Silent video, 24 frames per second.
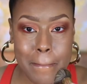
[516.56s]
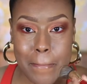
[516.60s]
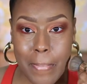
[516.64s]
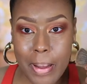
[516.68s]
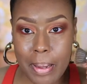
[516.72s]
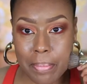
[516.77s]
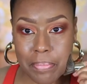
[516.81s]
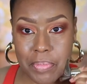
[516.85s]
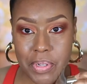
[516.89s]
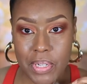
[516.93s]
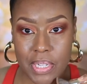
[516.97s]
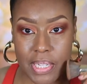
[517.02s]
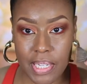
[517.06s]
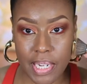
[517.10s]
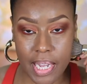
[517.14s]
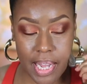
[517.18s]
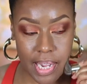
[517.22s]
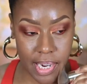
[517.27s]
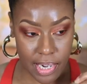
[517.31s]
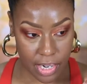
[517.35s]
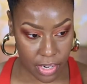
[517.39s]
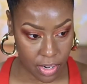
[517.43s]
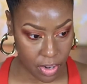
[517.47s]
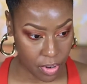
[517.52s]
I'm just
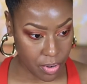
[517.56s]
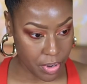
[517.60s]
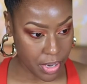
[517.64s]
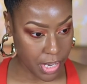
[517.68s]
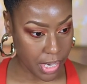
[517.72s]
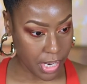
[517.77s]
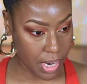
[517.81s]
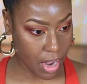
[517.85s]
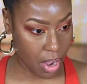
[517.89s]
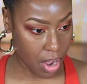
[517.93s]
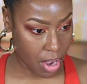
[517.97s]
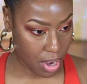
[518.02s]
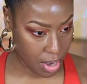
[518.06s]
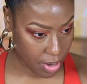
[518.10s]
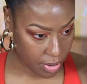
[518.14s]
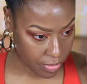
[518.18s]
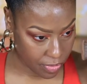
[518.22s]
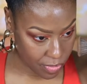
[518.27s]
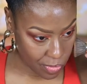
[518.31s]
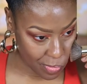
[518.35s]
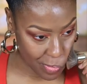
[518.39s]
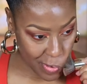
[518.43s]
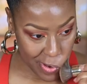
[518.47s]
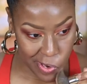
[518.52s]
kind of going
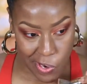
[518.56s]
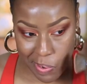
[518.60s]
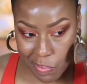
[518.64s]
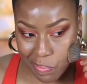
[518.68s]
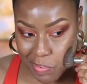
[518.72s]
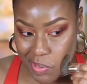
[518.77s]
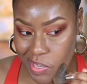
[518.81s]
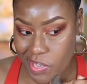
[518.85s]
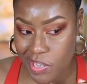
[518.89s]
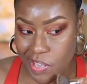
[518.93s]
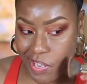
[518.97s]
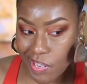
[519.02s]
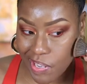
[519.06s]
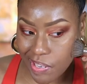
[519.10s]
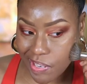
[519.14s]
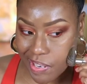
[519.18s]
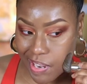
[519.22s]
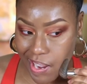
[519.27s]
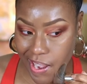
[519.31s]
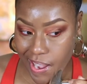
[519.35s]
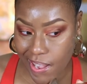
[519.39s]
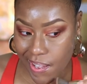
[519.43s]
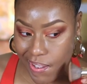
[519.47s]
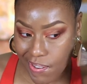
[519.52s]
off what I'm seeing
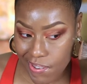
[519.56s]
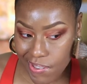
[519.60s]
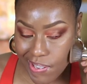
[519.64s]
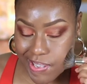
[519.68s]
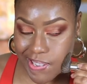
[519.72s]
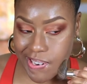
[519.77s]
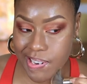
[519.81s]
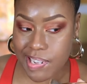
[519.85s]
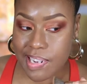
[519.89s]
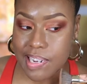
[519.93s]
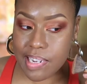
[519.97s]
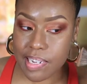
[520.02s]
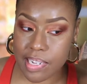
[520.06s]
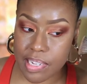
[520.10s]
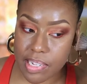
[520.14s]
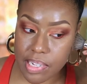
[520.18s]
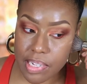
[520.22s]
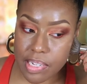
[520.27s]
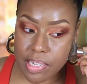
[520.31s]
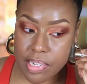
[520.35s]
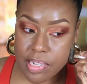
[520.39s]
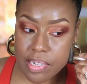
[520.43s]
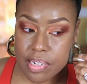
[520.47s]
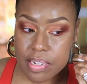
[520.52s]
now, and it
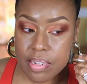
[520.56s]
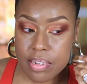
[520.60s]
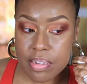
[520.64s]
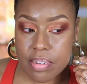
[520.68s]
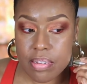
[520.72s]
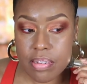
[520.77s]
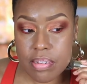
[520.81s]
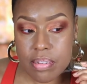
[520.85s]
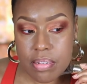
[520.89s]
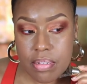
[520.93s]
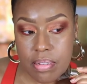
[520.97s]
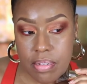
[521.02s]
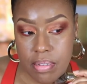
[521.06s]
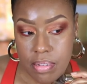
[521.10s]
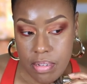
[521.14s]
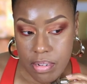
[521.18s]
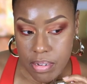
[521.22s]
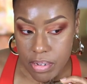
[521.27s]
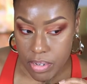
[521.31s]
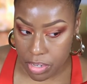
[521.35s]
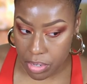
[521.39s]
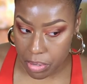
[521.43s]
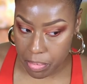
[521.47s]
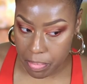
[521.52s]
is
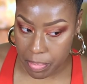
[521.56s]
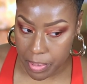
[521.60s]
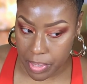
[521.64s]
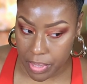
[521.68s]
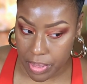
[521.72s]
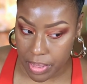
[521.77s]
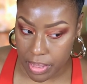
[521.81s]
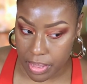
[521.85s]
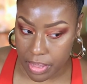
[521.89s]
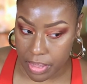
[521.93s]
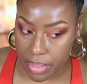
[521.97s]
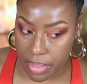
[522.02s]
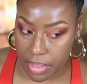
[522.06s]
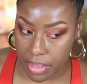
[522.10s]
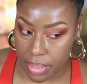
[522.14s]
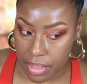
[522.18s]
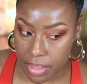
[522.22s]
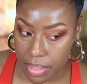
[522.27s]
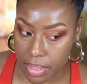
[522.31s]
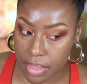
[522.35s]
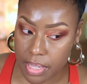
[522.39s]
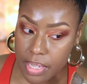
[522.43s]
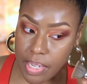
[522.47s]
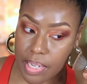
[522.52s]
super
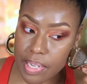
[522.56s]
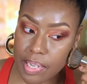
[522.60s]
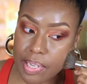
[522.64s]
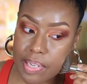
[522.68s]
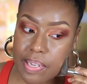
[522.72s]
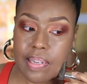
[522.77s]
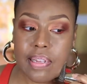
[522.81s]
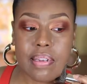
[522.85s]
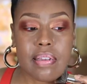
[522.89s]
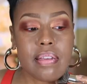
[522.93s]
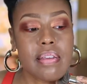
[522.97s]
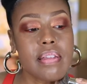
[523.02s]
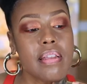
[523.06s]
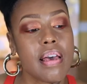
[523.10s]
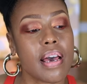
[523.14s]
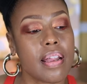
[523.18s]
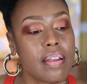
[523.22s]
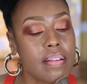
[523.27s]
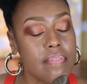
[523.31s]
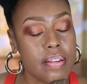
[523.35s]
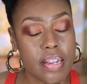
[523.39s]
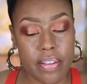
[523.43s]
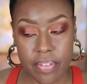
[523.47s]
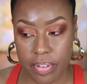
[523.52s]
thin, and I
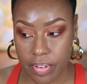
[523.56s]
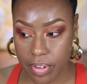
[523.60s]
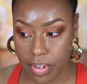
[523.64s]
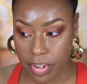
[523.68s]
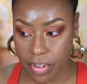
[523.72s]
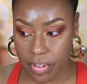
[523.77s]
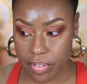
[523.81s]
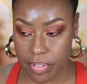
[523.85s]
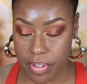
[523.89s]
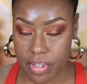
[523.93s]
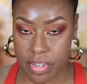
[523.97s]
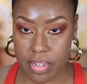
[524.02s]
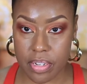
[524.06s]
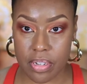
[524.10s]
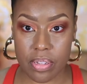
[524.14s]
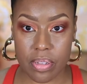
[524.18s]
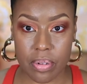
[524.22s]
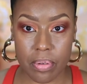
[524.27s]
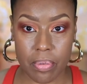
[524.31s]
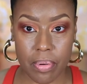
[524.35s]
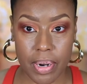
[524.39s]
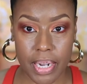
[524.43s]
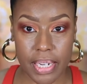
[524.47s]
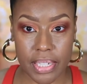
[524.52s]
don't even know if this is
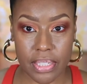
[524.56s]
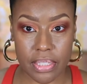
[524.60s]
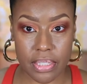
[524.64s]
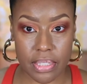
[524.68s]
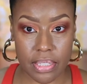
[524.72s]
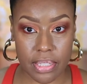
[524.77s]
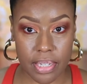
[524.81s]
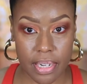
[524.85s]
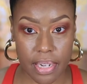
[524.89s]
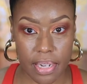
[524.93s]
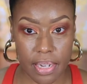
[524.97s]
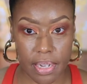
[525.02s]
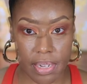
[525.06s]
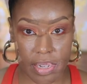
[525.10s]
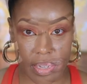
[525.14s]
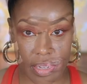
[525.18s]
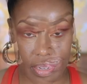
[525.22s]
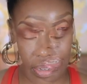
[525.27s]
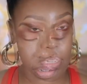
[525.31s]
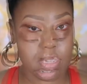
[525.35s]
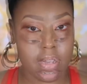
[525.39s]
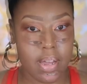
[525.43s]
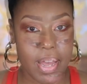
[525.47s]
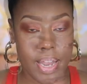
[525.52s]
the right shade.
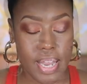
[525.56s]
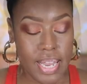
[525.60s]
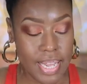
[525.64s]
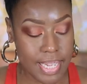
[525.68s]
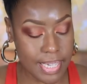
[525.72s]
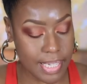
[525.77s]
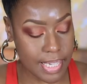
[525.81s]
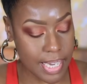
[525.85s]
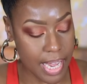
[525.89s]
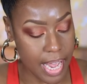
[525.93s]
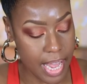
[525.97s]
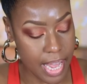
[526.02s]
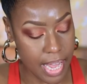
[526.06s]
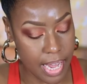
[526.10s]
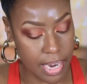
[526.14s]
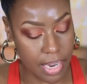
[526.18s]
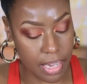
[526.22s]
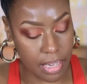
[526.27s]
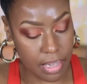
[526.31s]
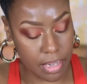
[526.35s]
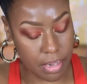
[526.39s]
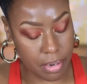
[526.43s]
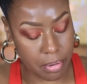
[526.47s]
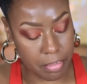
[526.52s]
So let's add a
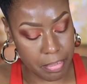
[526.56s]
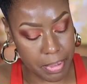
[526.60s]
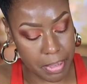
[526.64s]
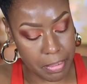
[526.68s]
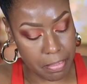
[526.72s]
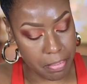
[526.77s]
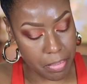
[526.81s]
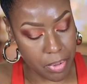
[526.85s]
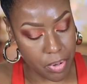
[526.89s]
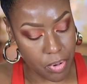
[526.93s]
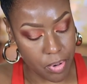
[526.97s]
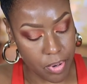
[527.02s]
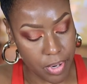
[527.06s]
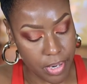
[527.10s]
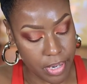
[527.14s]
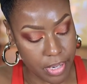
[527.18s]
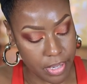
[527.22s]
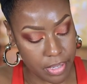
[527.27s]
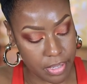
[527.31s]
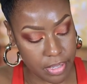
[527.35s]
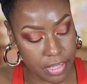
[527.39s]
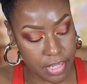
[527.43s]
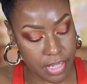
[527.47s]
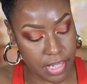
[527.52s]
little bit
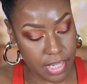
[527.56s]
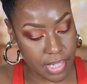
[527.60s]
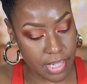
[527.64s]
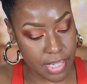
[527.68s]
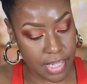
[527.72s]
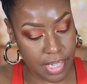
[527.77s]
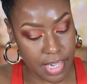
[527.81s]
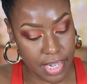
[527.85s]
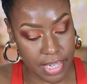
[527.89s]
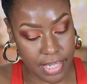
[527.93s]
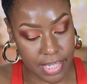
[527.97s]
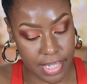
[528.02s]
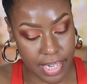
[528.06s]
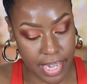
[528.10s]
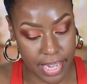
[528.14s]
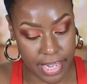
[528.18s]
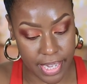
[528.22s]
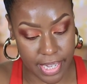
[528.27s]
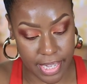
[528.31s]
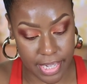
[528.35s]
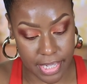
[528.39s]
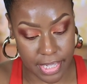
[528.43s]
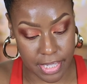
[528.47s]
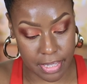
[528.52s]
more since they say
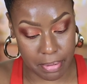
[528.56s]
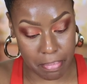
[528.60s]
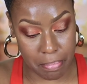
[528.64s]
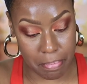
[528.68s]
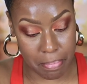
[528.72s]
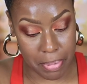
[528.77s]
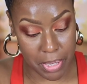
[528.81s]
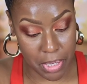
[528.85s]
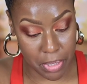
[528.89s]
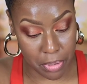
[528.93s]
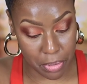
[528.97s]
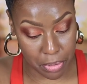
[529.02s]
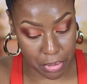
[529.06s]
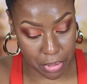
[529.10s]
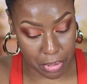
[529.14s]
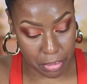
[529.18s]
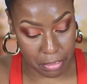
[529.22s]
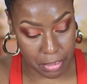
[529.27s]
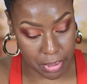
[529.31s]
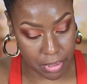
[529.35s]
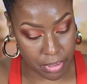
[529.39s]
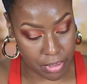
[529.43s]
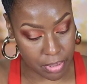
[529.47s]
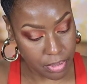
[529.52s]
it's
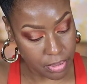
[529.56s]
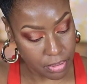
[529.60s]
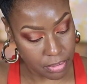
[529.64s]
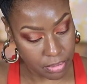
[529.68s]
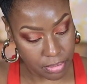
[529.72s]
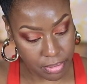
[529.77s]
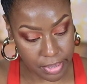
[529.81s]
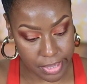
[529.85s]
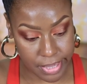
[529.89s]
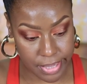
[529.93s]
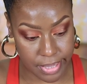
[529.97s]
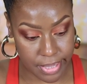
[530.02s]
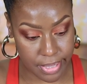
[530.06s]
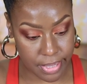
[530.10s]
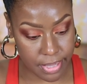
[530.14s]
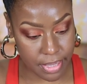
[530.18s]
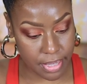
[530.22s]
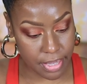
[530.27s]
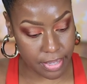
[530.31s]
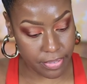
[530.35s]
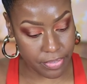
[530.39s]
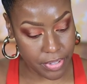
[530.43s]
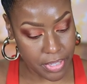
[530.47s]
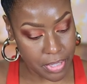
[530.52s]
buildable. Let's
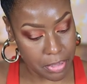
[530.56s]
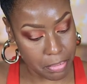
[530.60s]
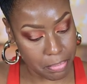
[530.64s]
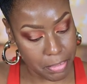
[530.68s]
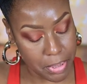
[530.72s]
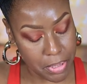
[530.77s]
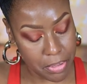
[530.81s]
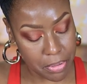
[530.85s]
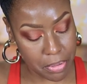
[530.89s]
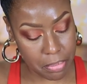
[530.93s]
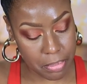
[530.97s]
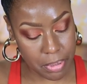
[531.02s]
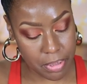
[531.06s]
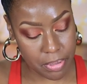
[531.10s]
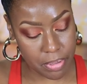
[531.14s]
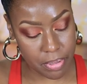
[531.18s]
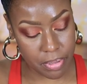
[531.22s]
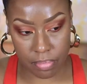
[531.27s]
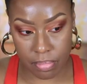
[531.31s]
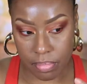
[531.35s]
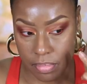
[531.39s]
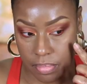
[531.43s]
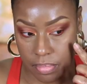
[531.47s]
see if it's buildable.